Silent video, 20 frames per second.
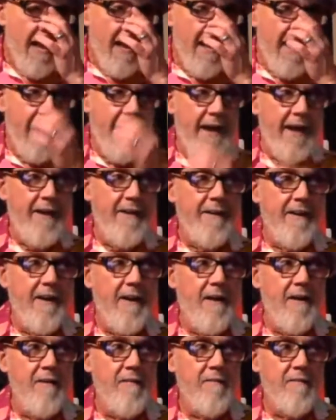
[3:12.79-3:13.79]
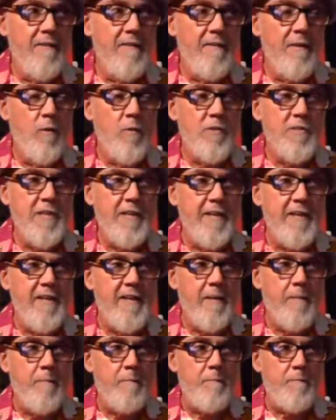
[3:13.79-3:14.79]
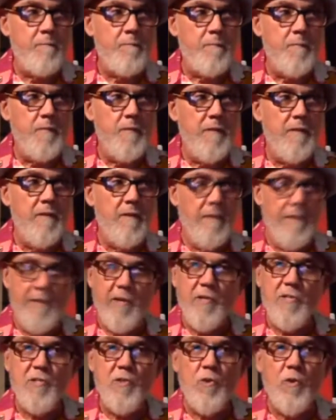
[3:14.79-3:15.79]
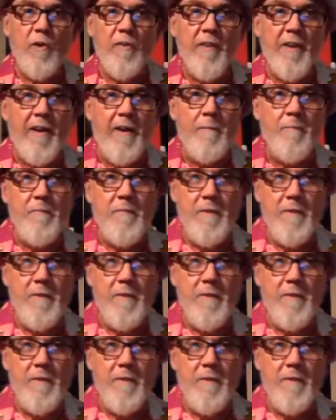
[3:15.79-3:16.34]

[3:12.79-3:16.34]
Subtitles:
And there was a liquor store there,